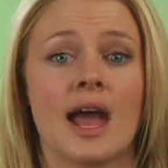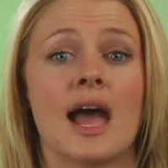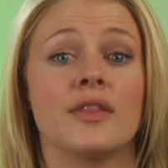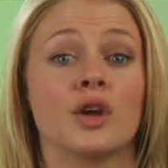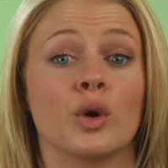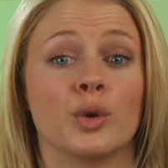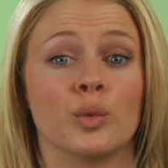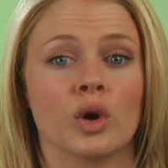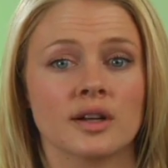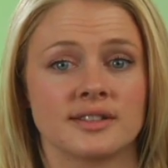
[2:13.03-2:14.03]
and the Go to
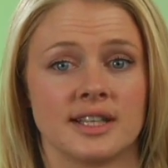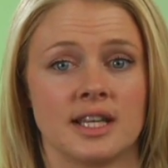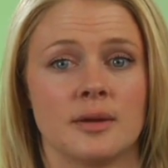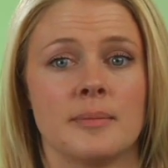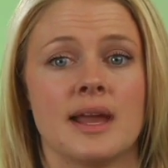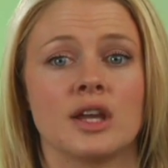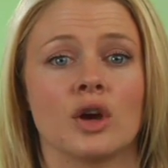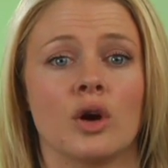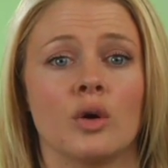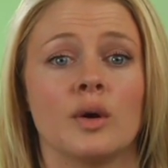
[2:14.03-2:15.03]
Work scene may
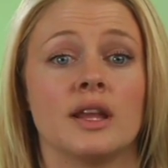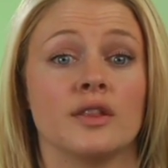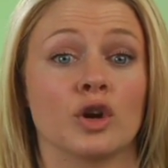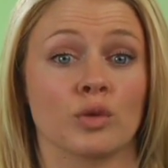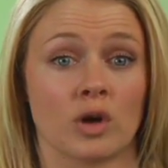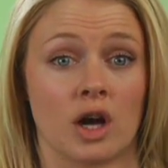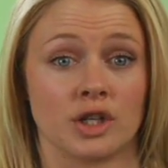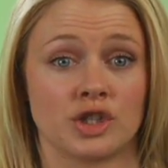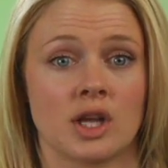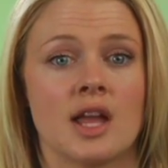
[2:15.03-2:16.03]
go in the
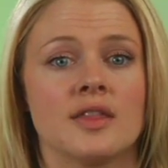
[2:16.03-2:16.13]
garage.